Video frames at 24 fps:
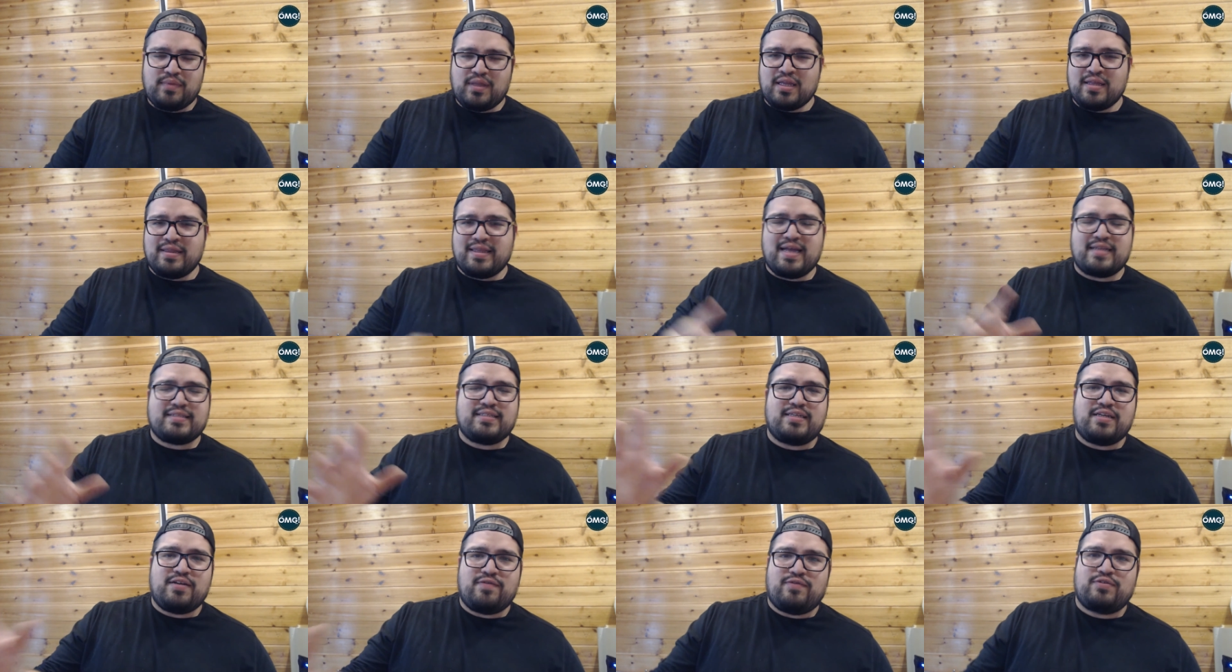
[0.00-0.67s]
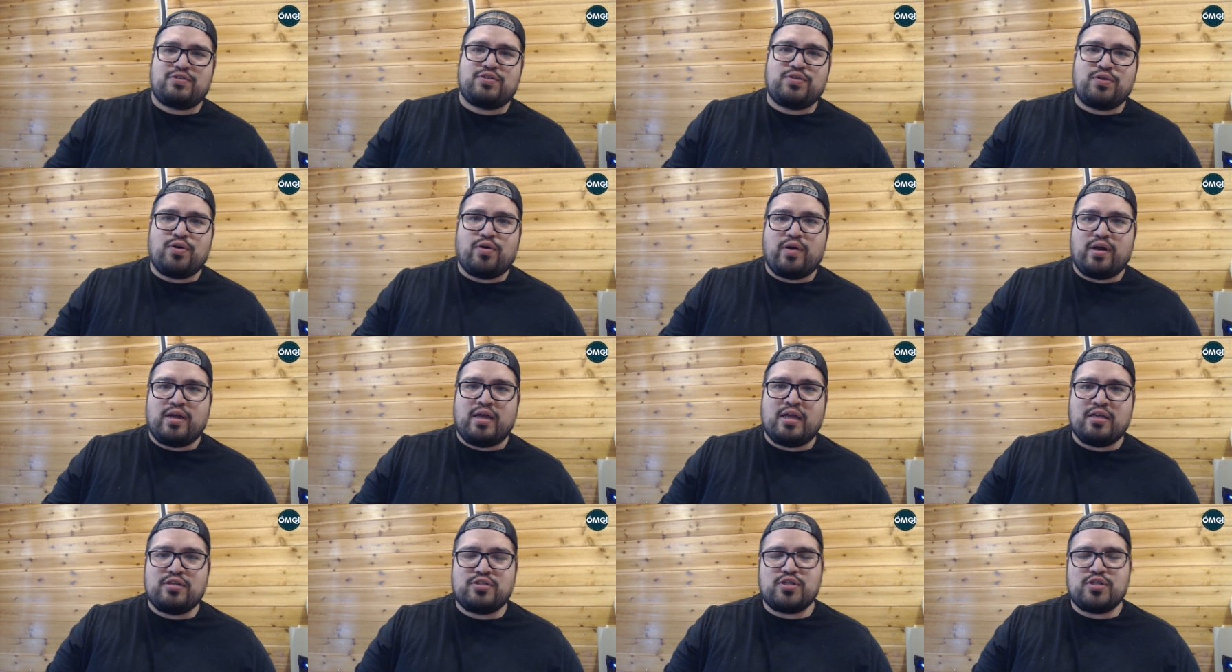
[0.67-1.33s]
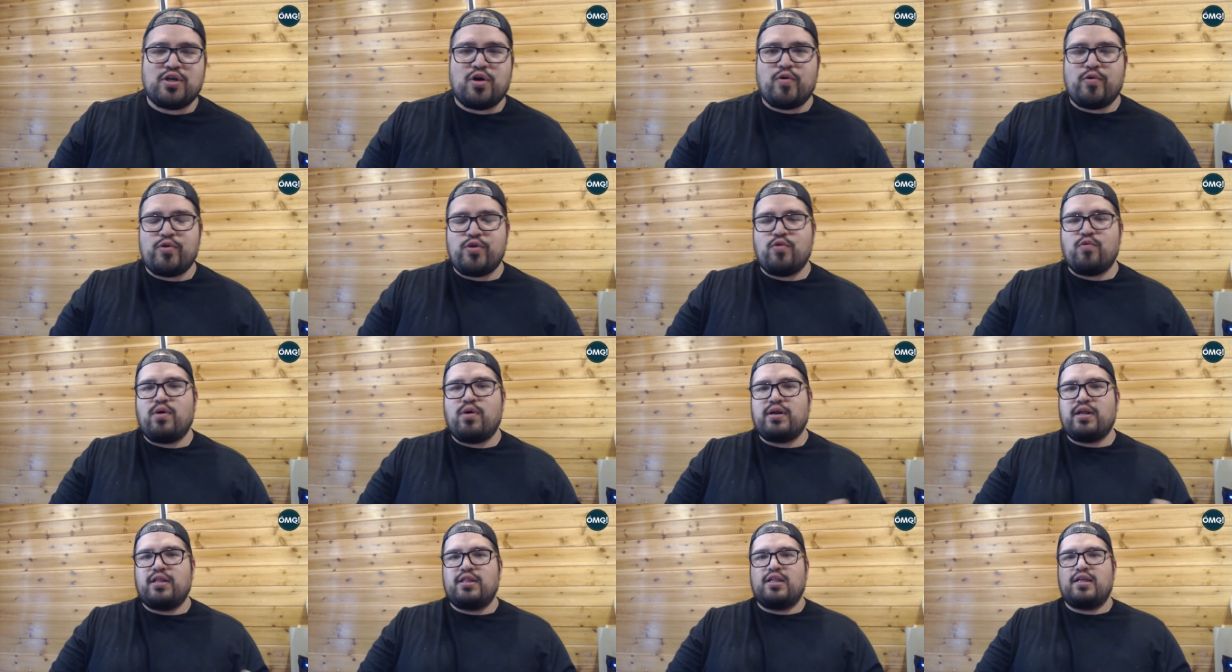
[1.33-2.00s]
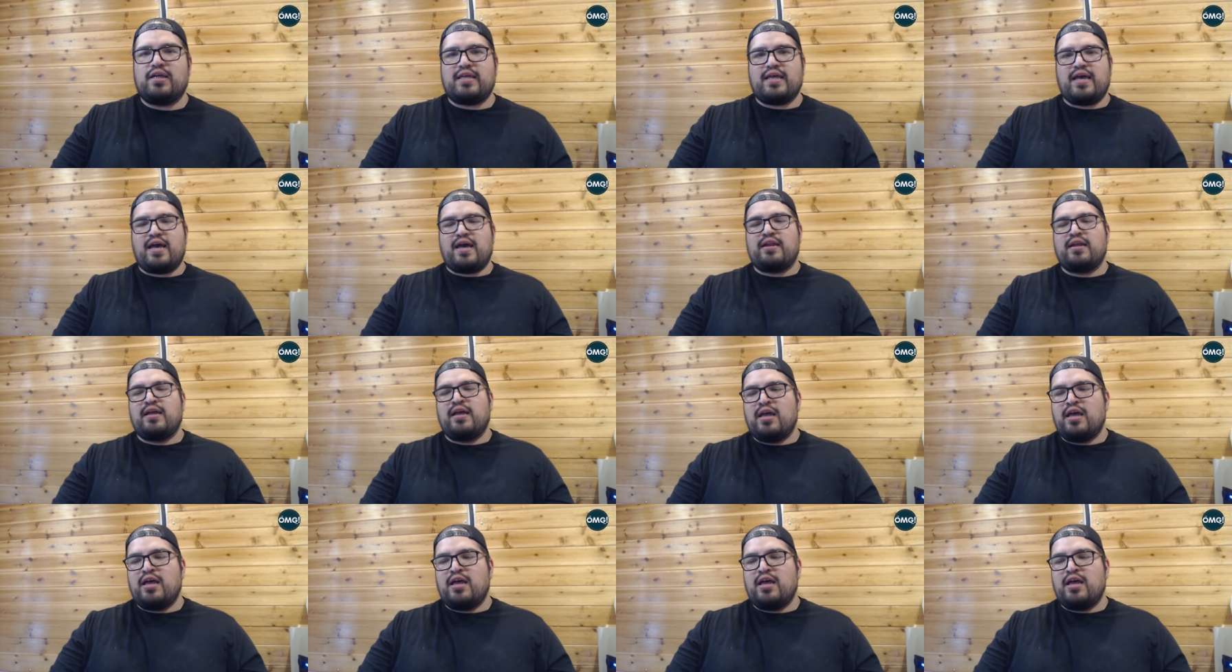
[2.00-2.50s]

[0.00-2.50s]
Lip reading: that's a different story. So you want to look at,